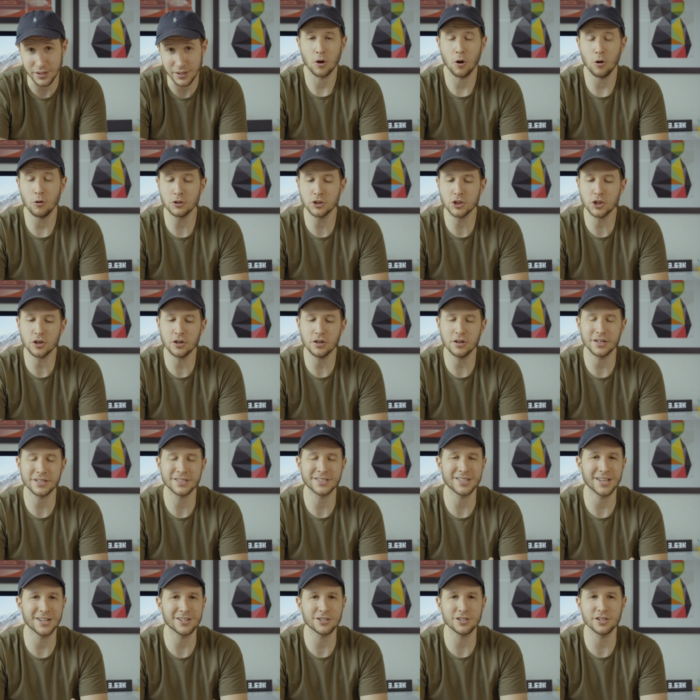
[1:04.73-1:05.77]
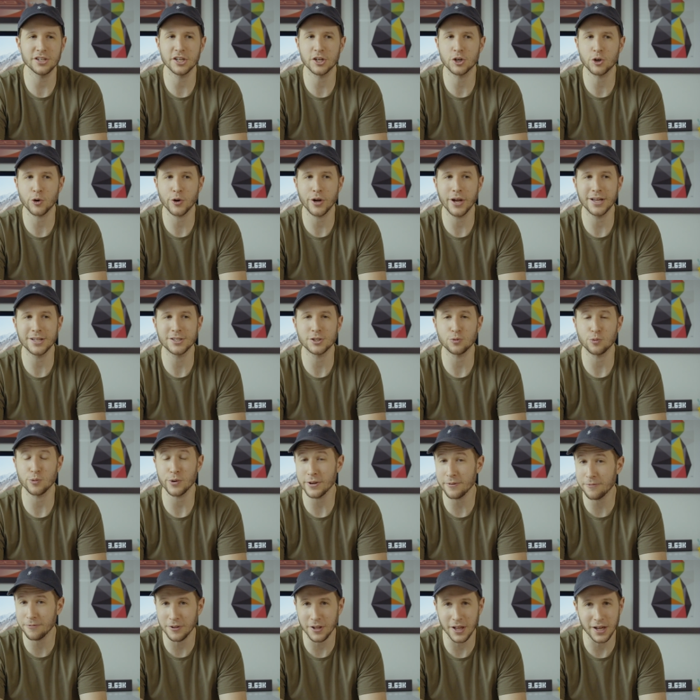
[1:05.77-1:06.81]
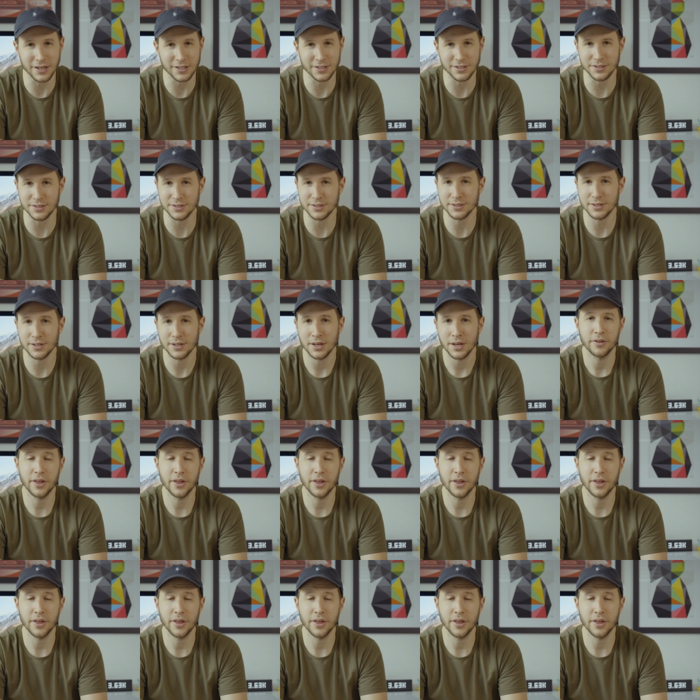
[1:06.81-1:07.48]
Culture essentially creates reflexes